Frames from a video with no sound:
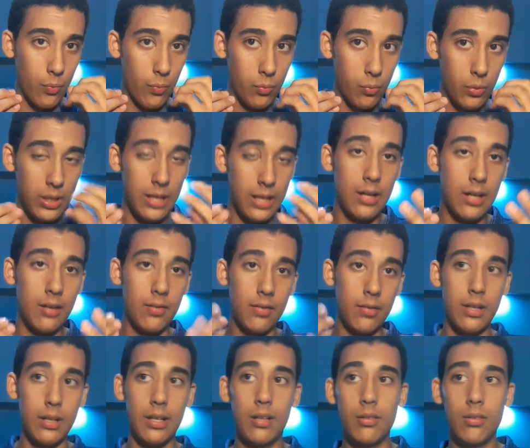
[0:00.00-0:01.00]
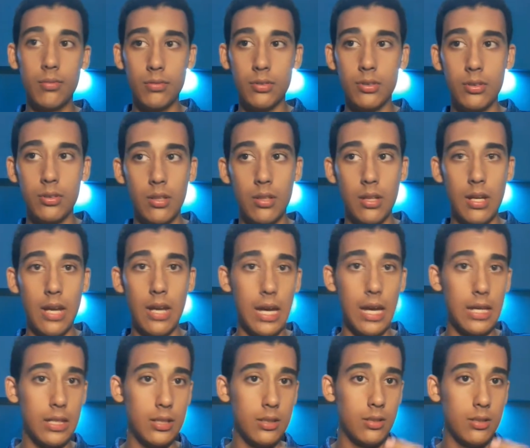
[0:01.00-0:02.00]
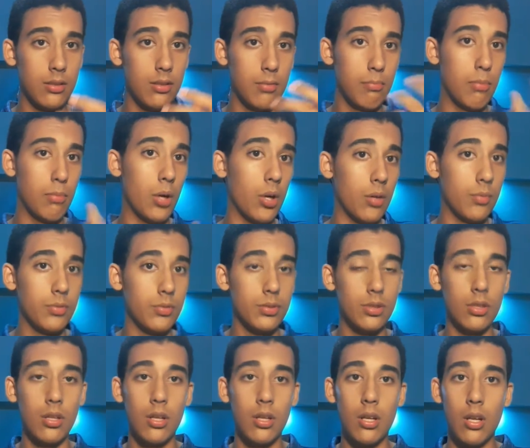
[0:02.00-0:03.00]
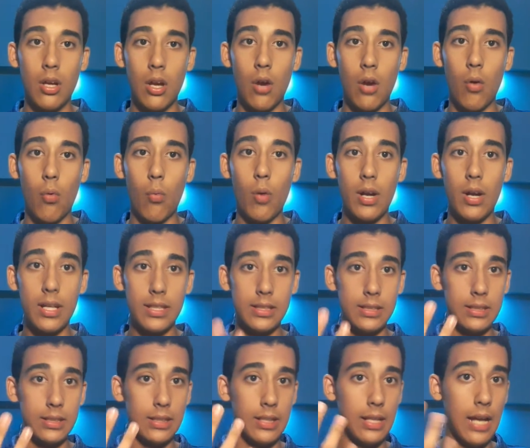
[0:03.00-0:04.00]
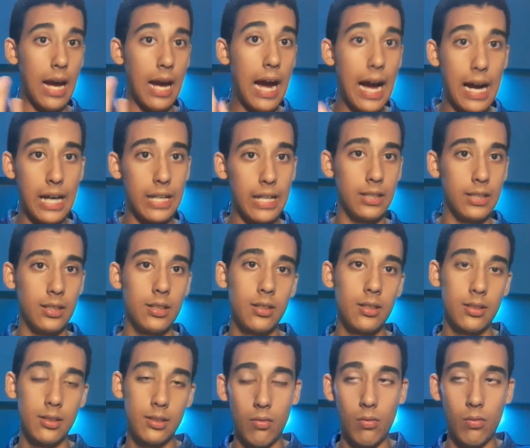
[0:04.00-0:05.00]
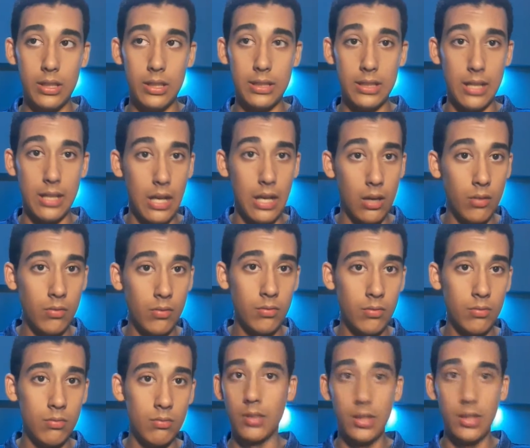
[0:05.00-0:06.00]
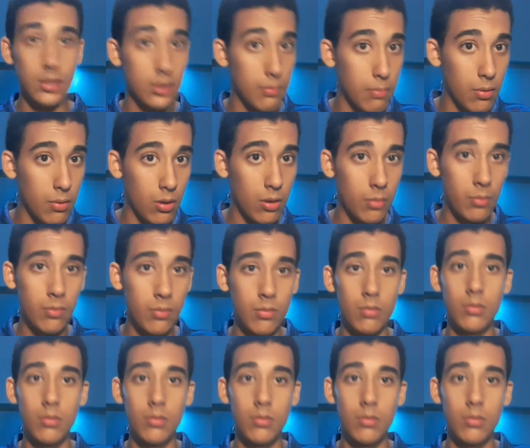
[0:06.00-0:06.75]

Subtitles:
we have nouns and verbs. What is I? Is a noun, is a verb.